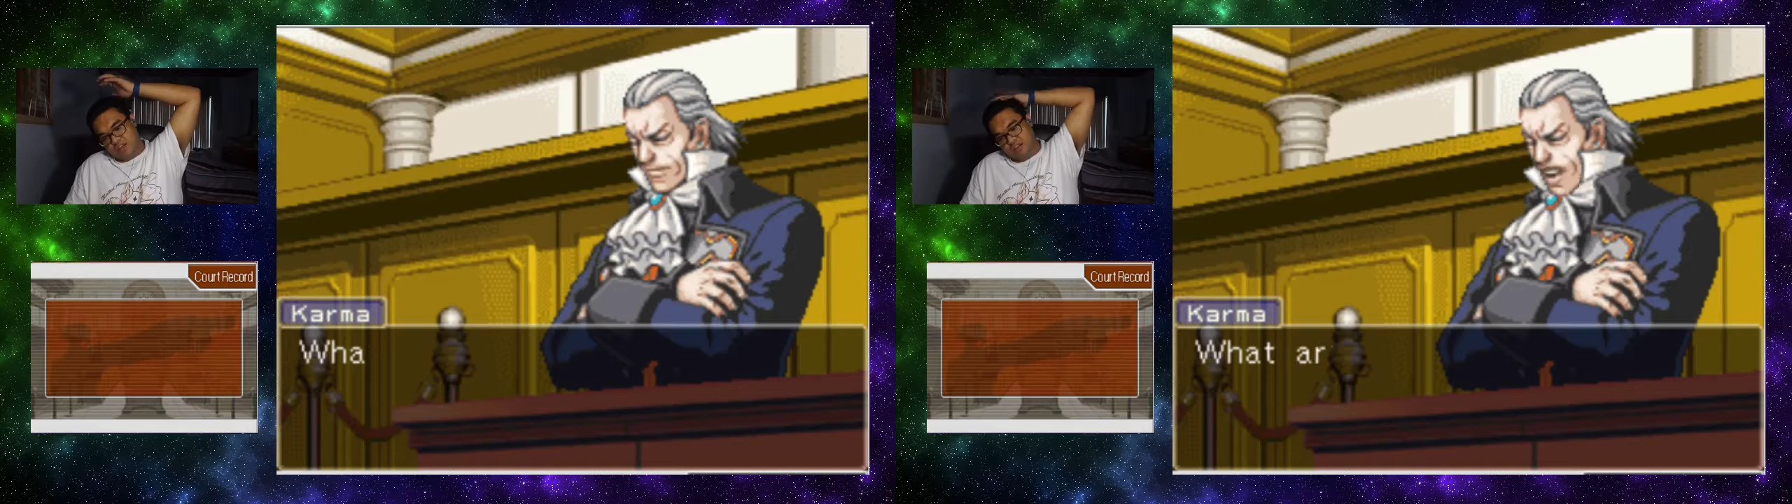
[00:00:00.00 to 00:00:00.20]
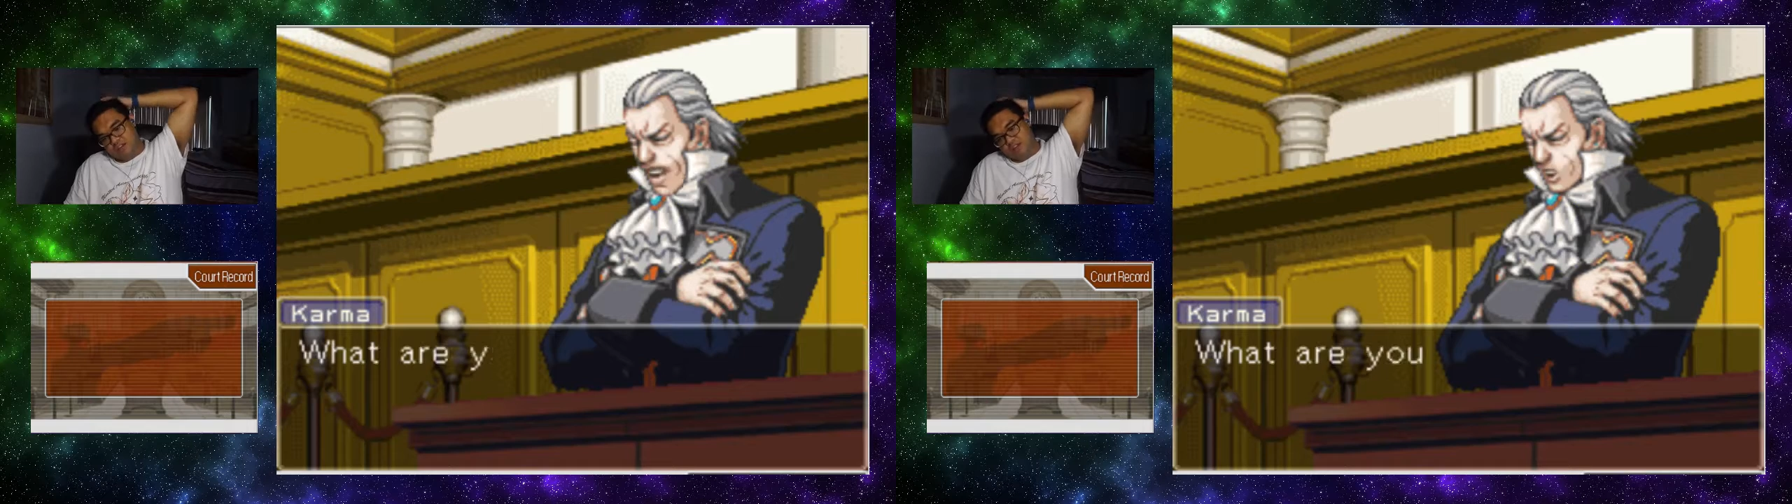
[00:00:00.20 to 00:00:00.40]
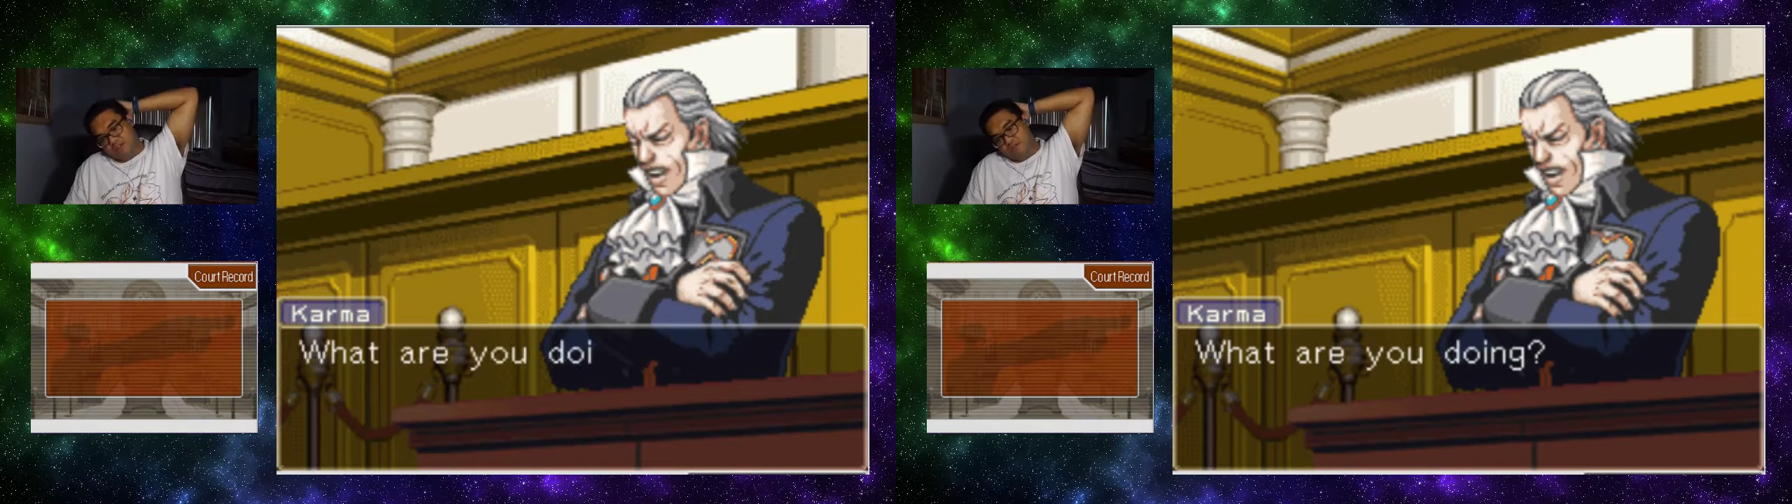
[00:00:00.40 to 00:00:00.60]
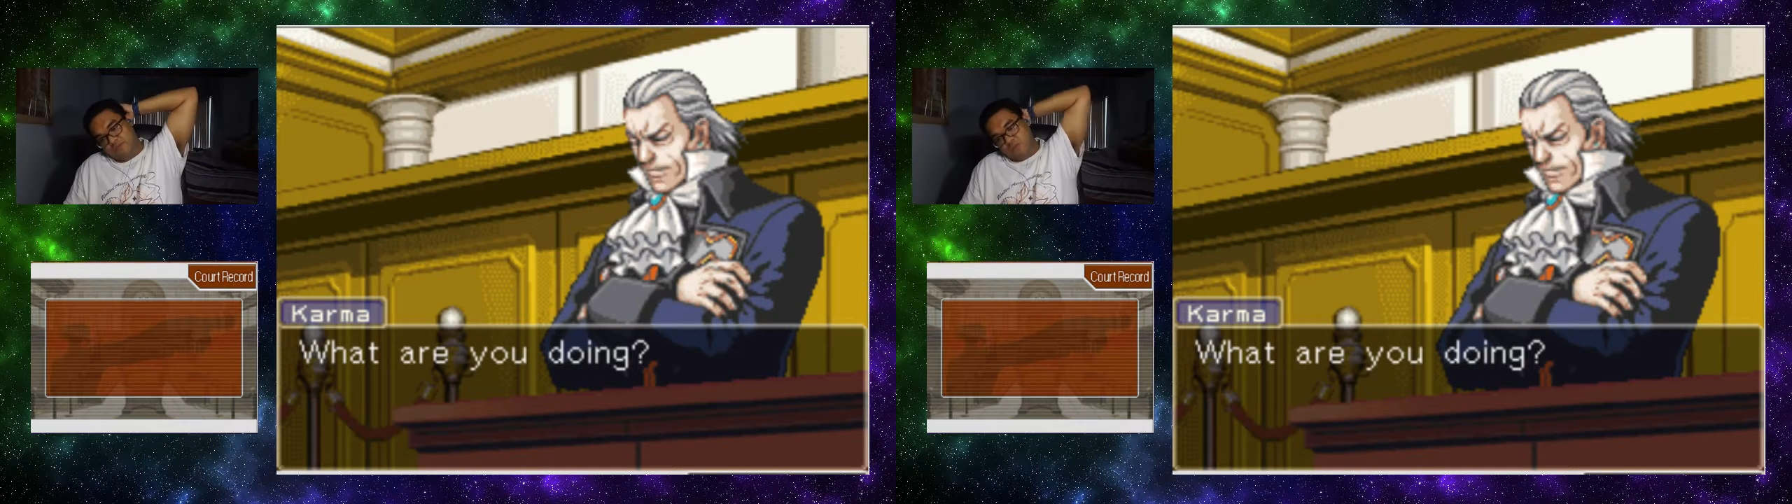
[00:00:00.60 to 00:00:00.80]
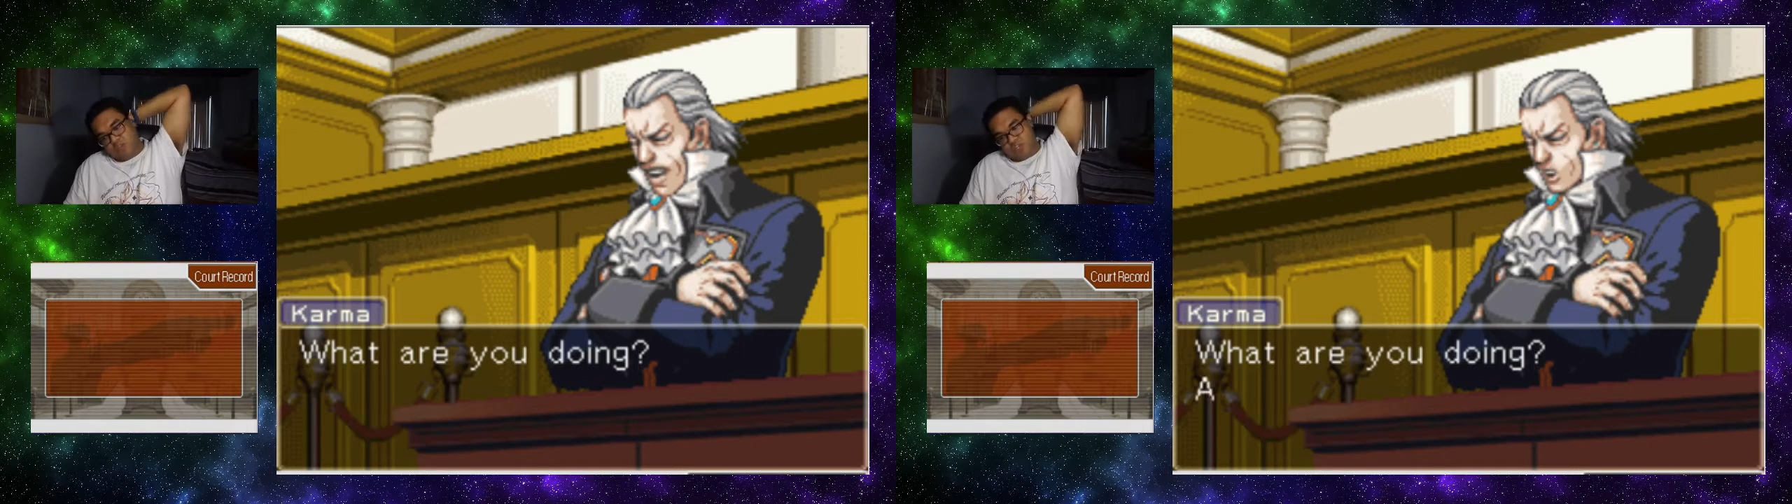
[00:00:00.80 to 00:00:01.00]
Yes?
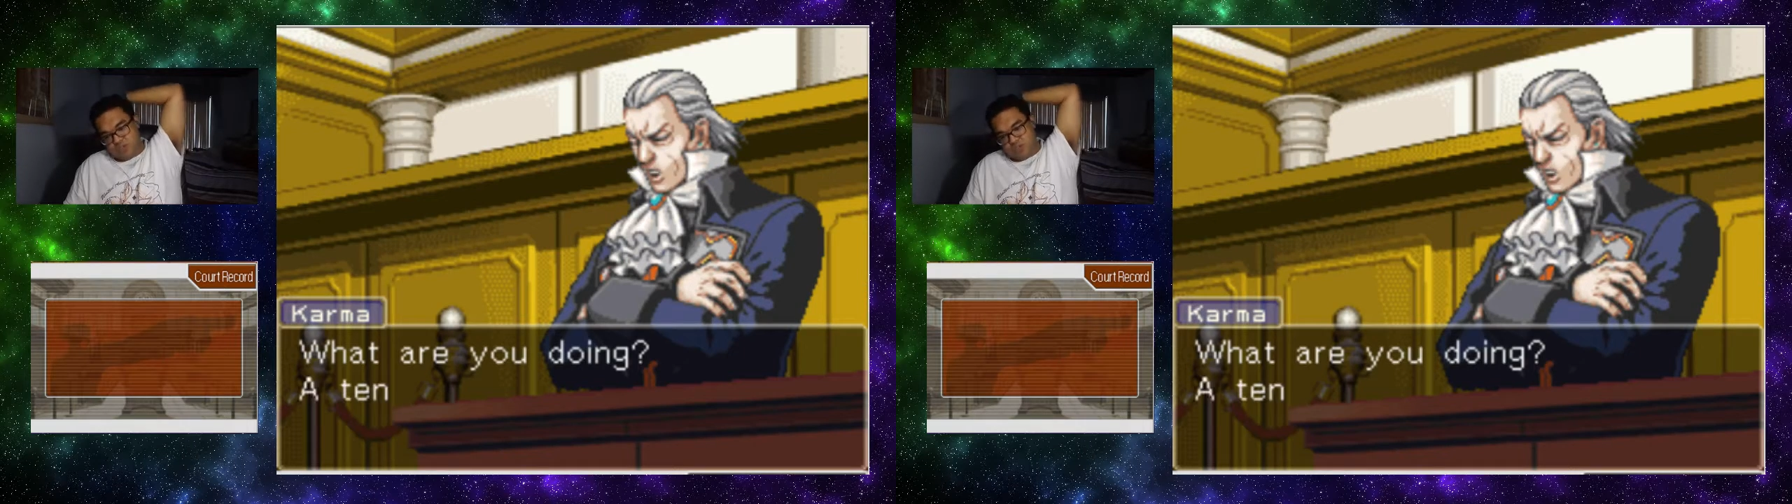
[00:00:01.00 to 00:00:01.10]
What are you